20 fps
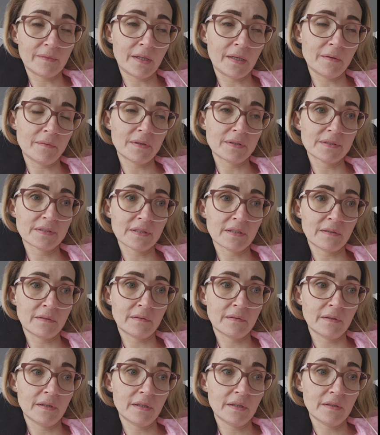so
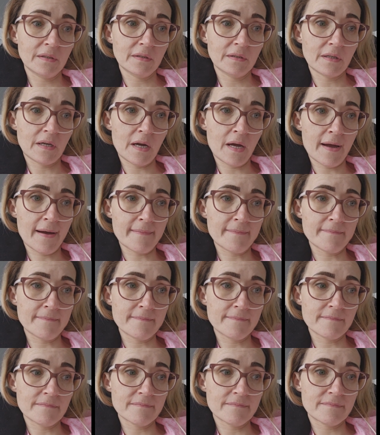um,
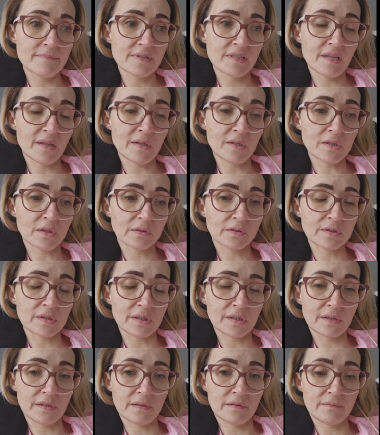so the doctor
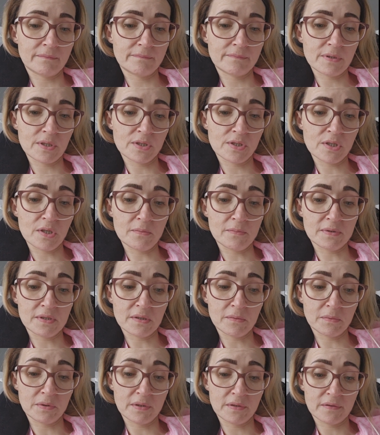assumed it
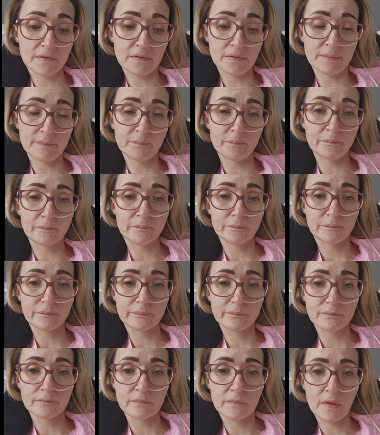was
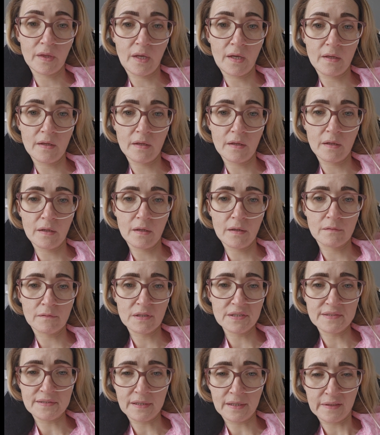resting
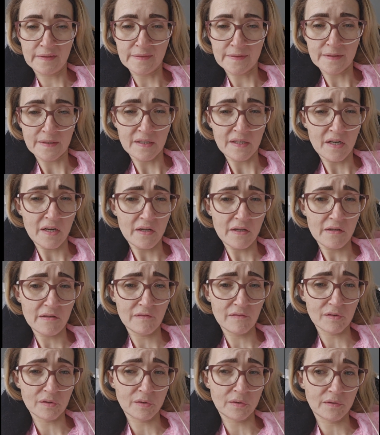against the nerve or
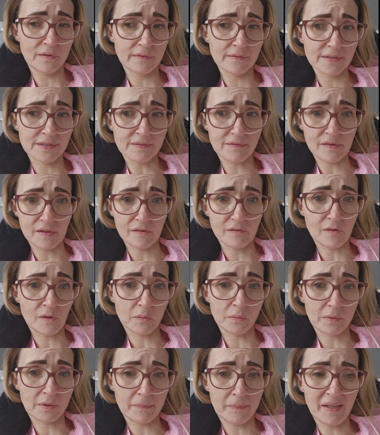there was something wrong with the
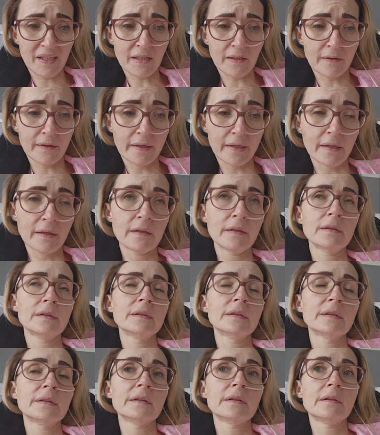PICC line.
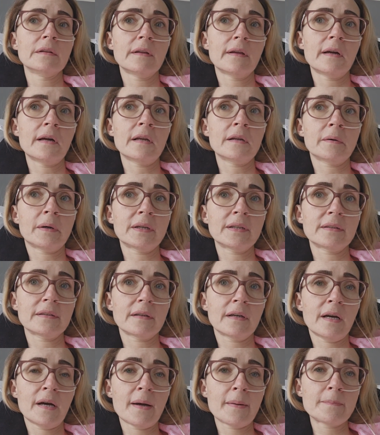Anyway,
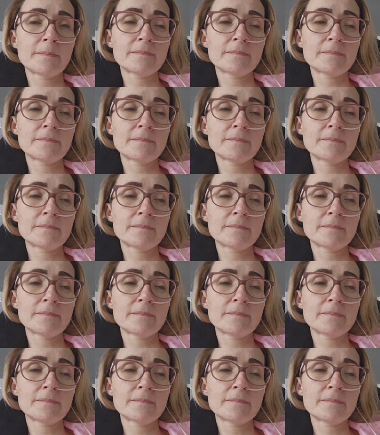um,